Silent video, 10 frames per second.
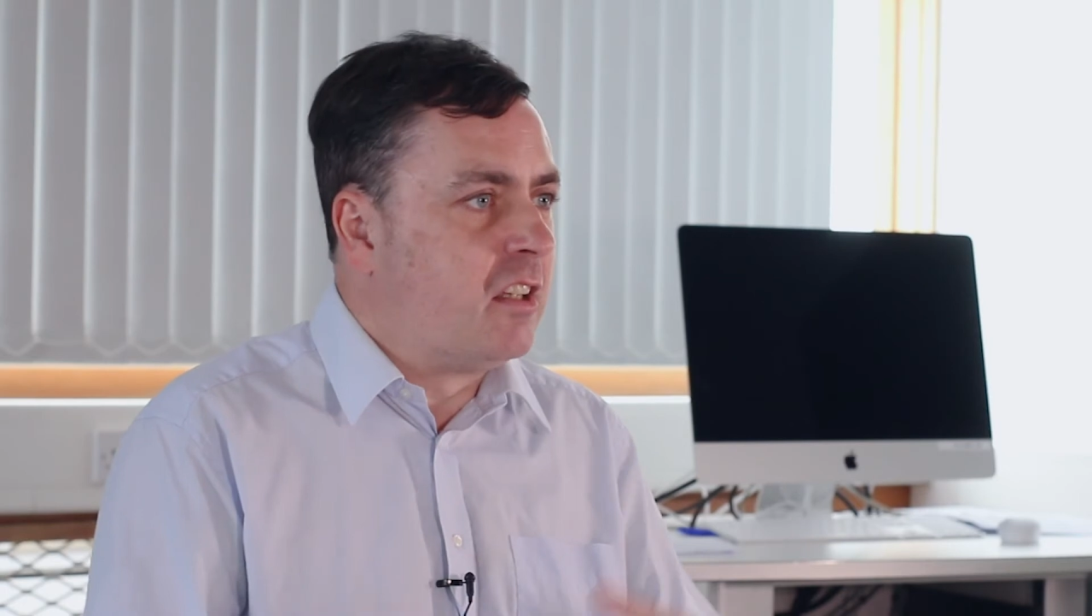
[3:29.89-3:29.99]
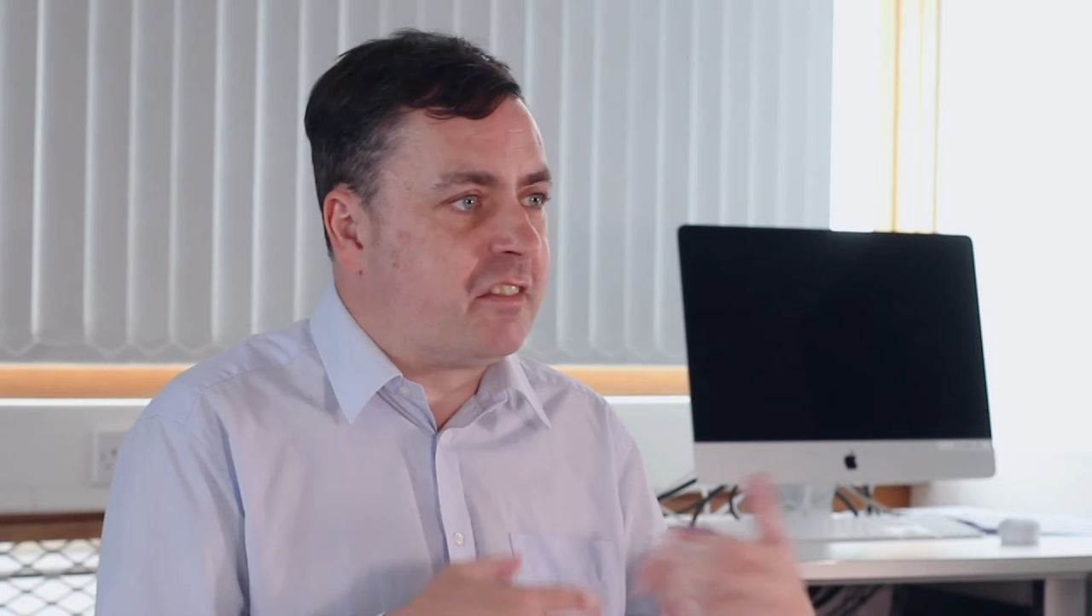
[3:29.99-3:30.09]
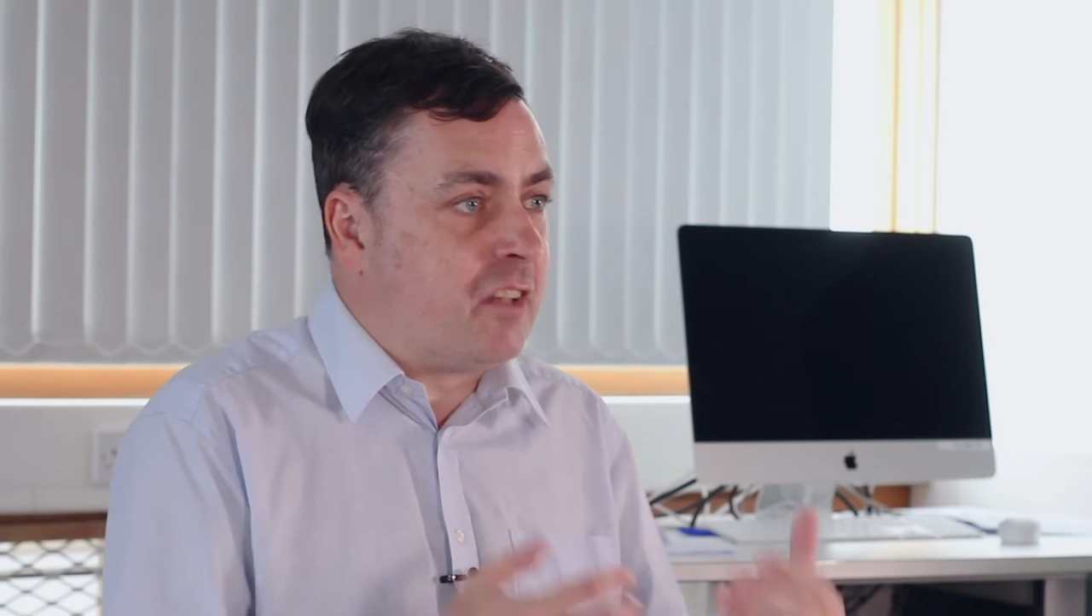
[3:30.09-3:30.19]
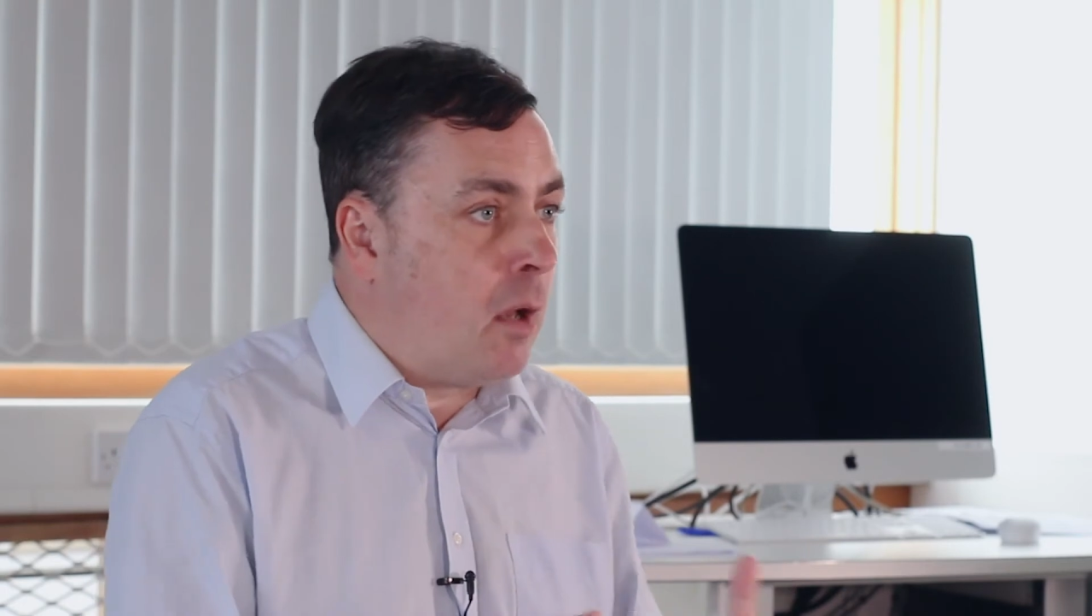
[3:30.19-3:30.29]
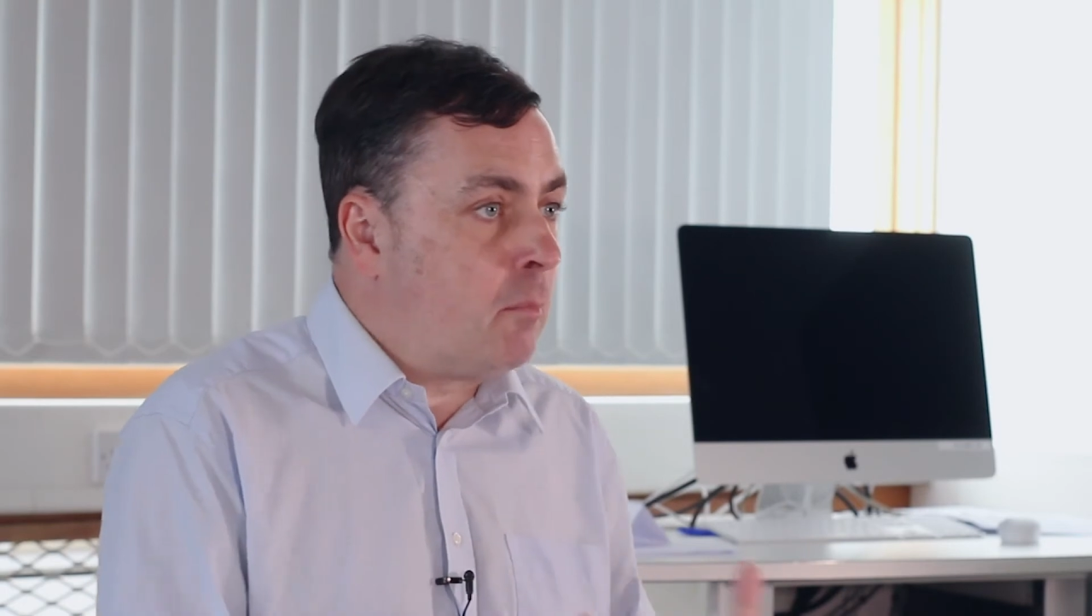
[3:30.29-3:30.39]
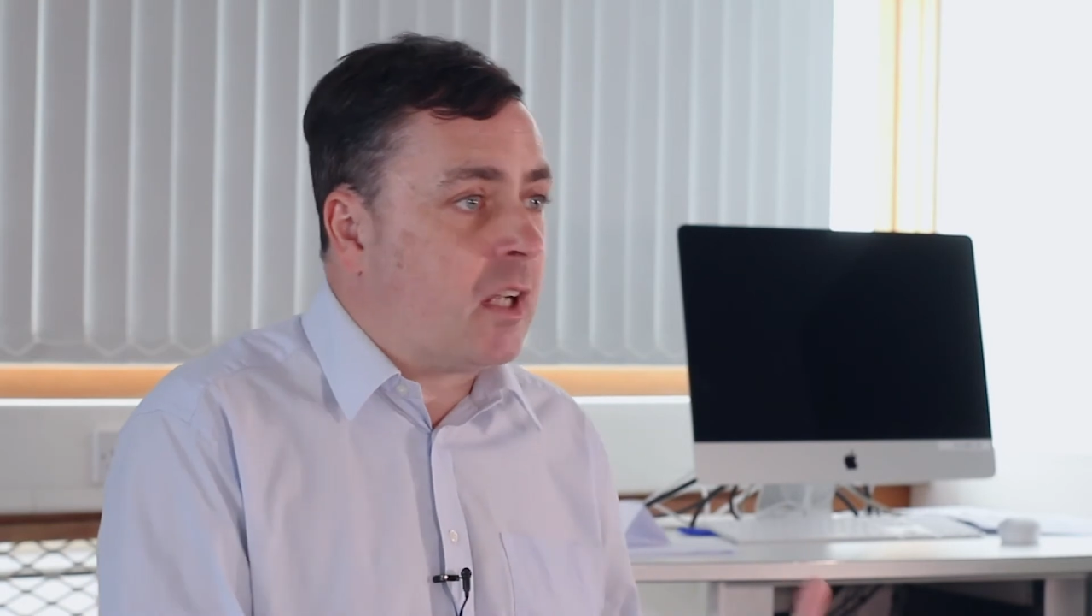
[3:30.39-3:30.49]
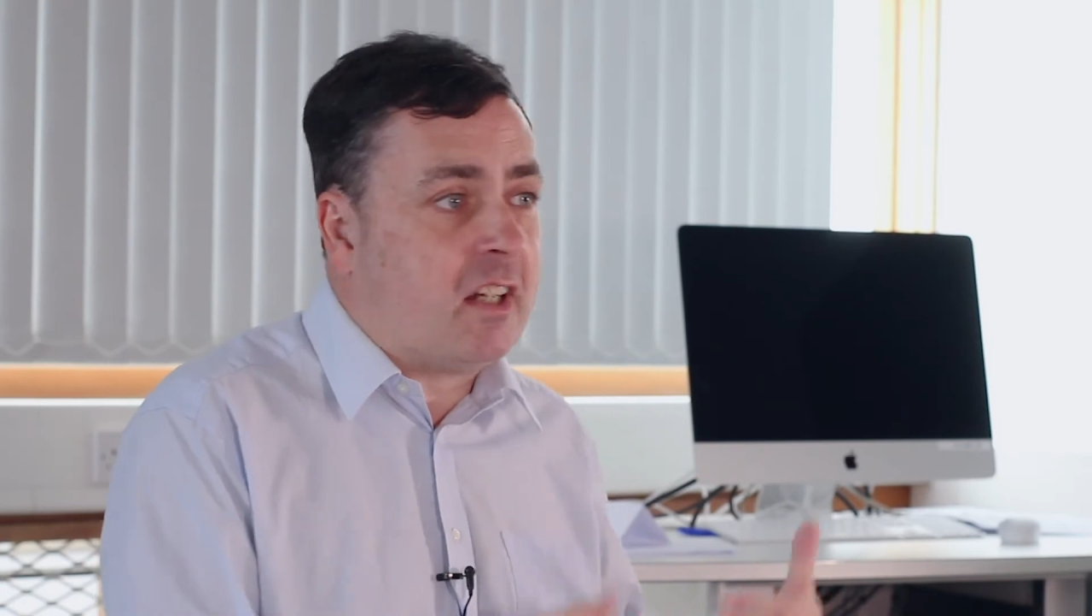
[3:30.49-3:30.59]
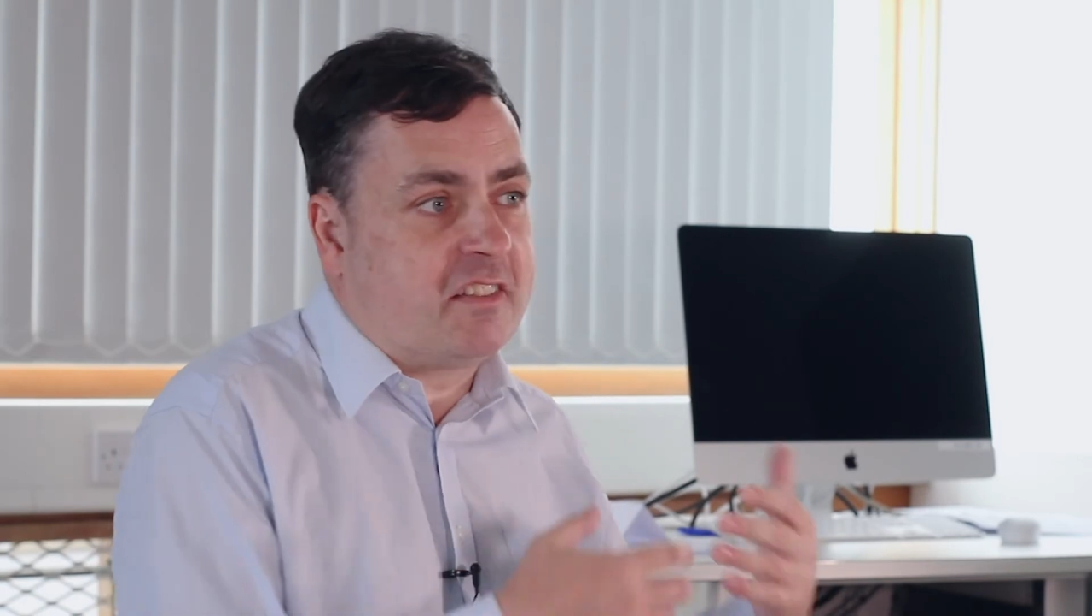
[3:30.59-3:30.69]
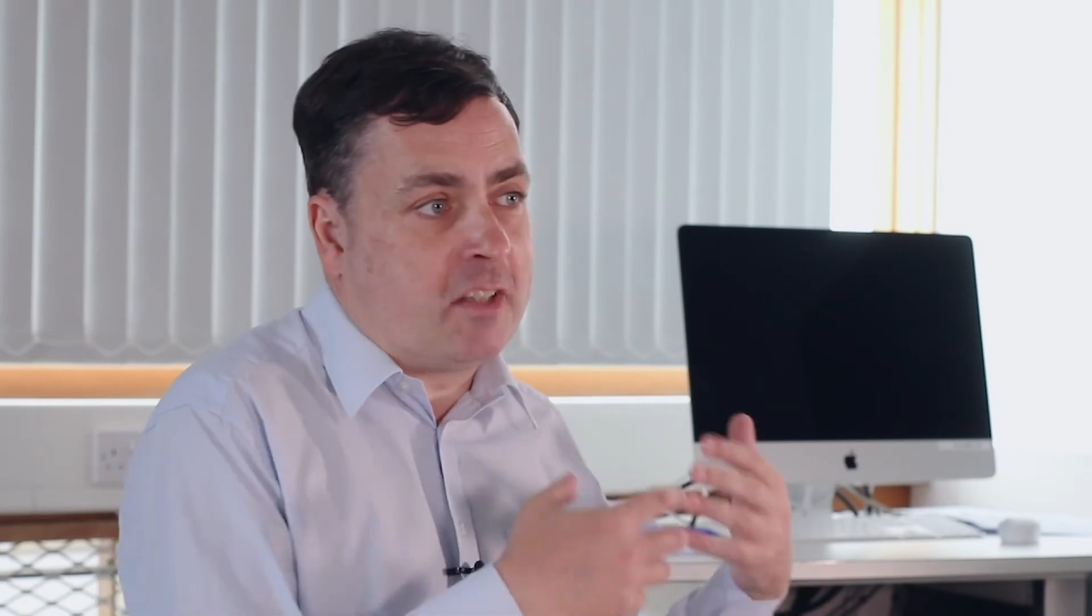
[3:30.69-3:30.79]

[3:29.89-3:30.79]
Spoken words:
some can't.